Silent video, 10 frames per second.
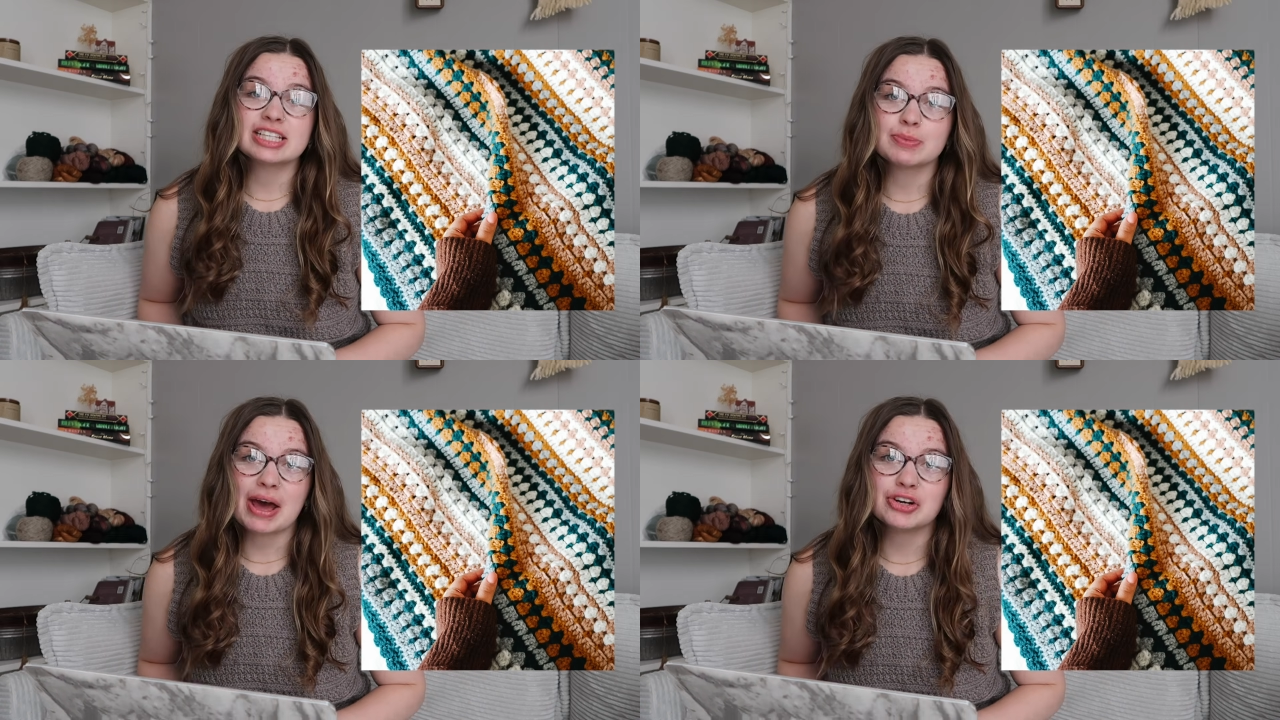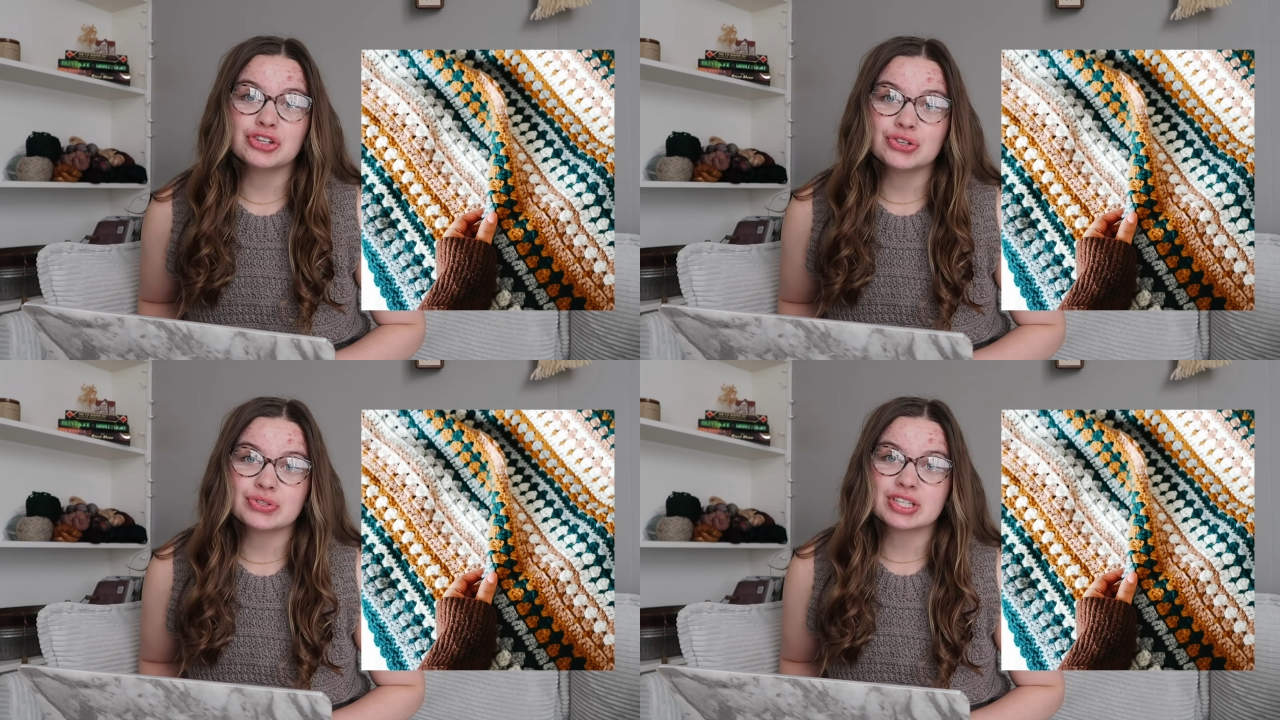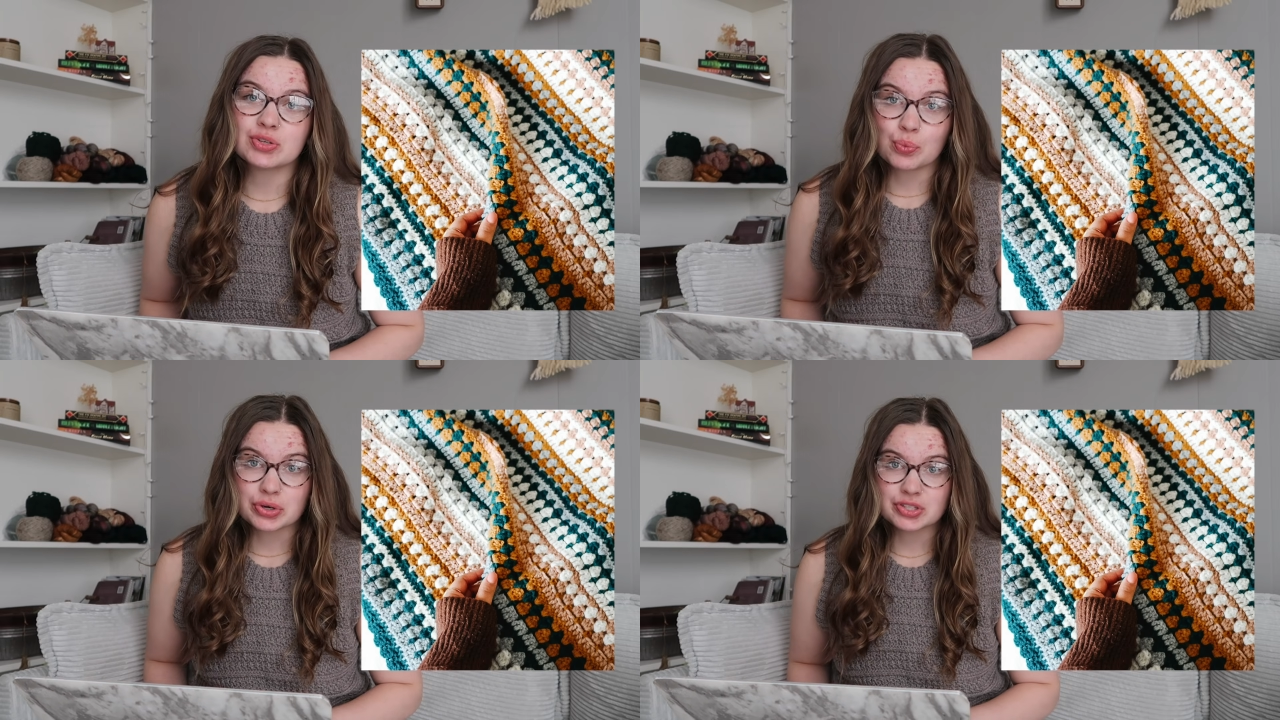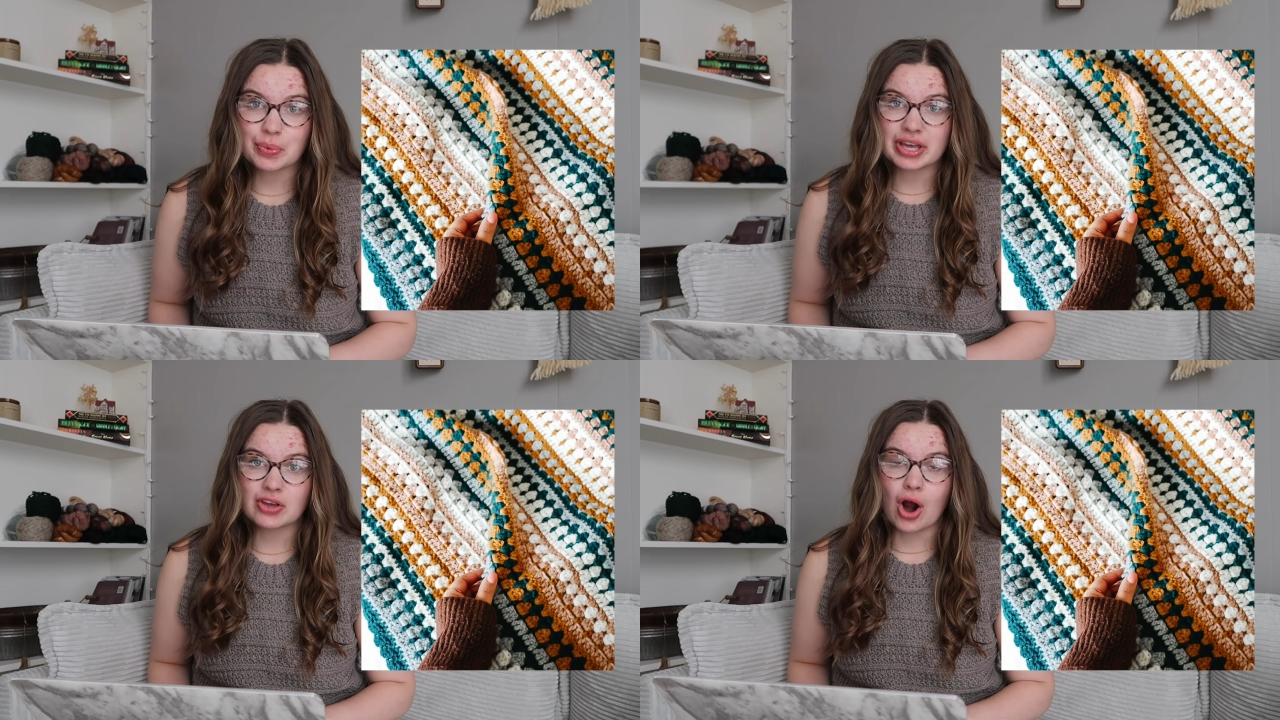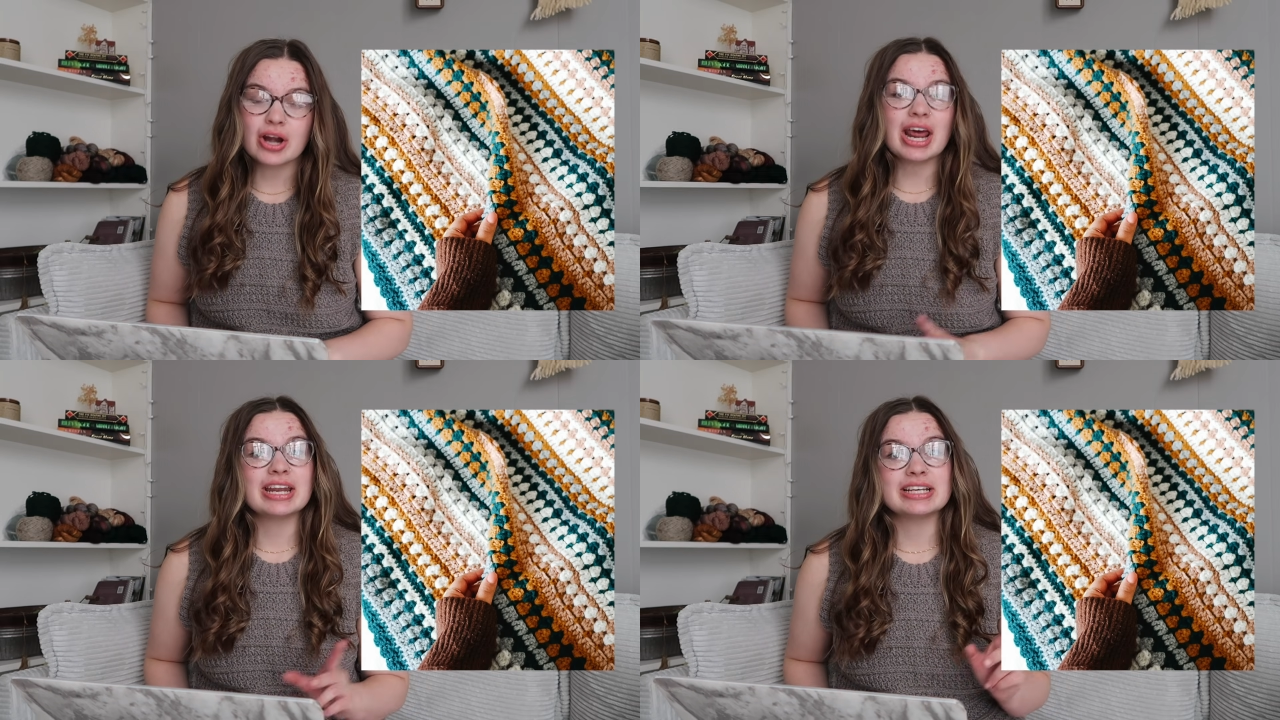This pattern uses worsted weight
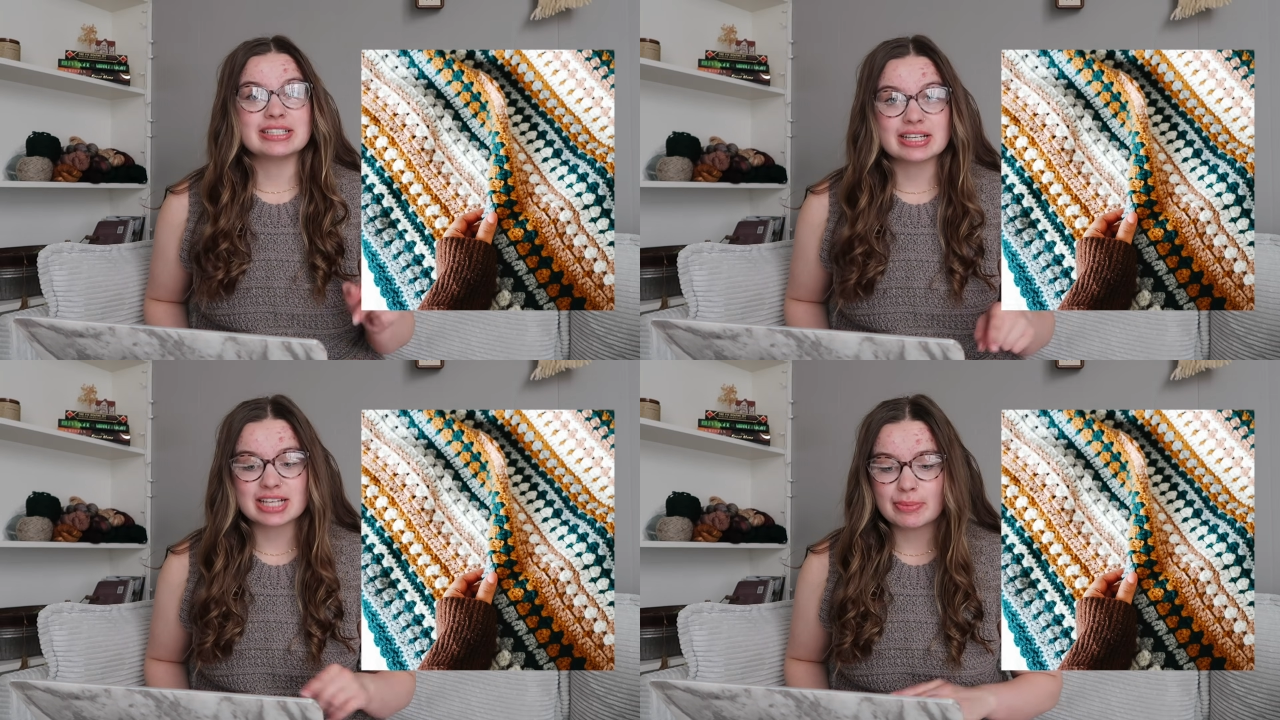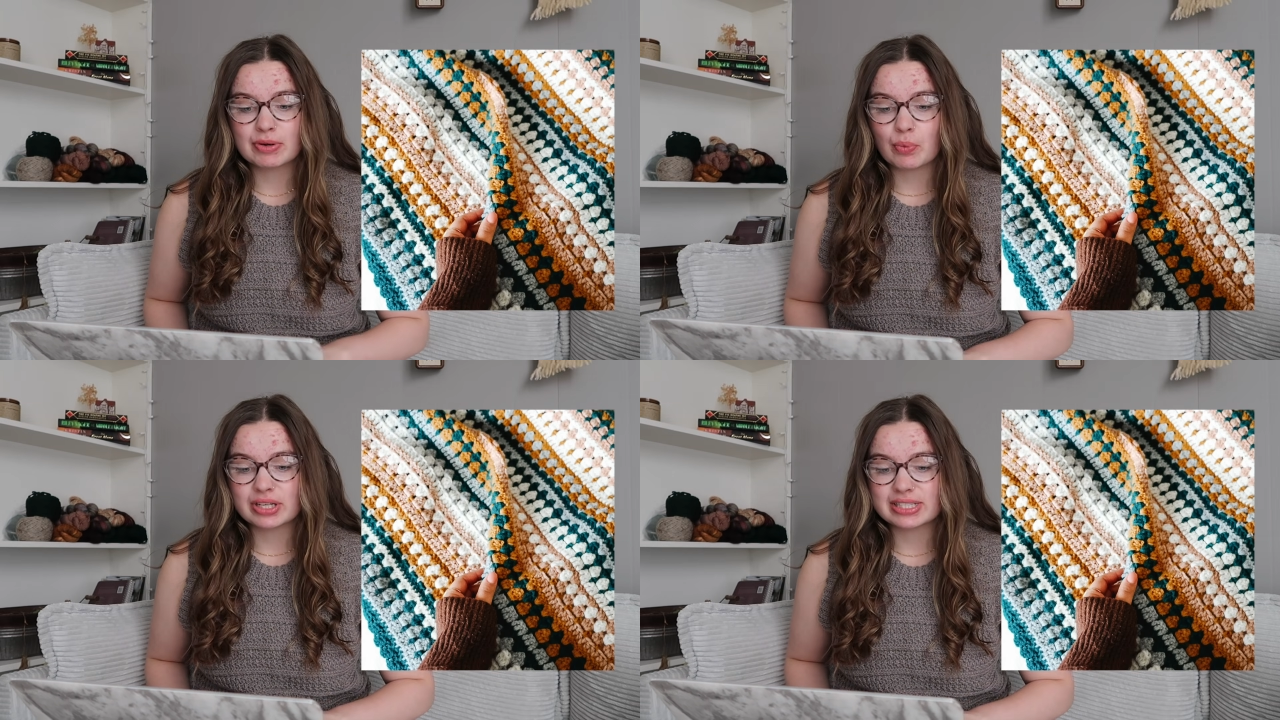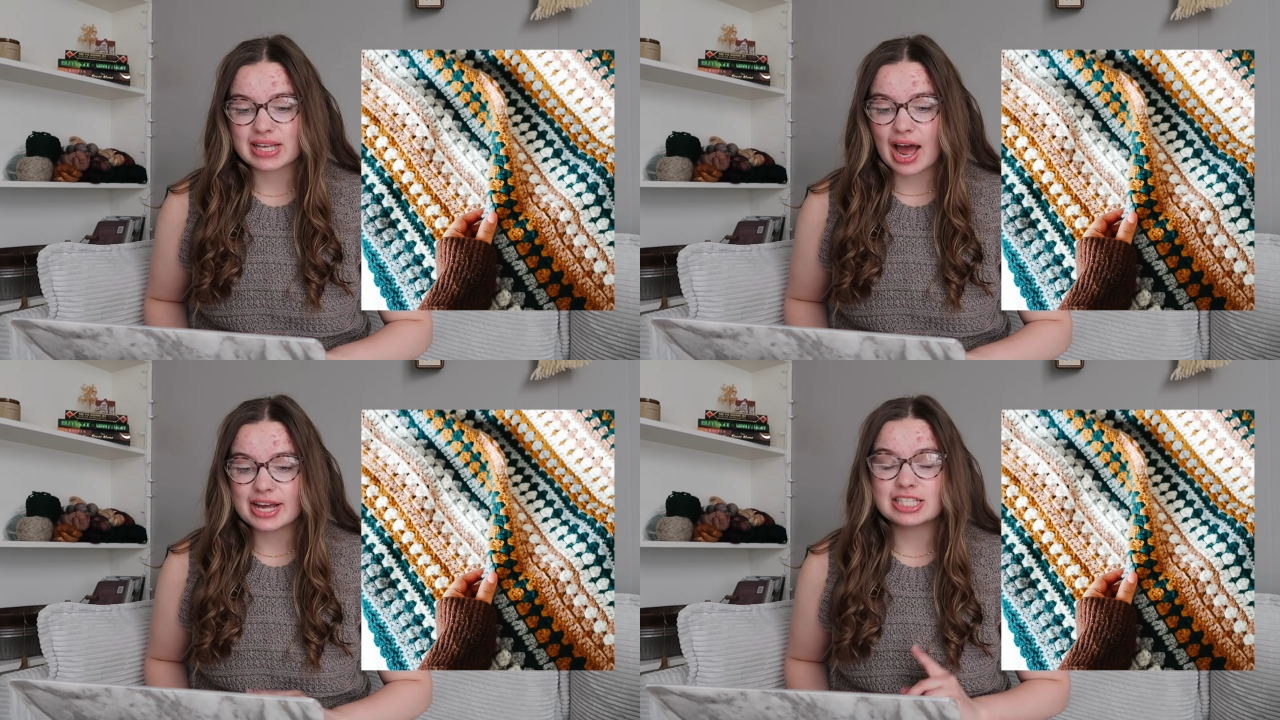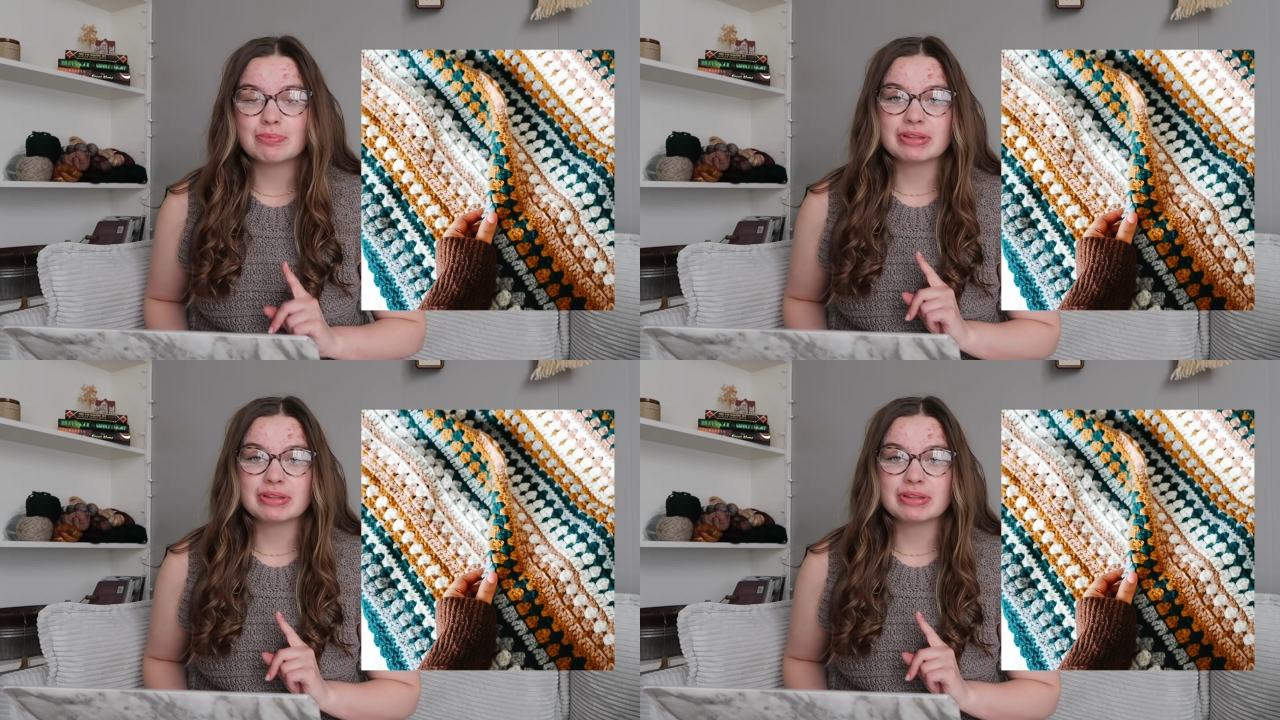yarn, and it does come in one size,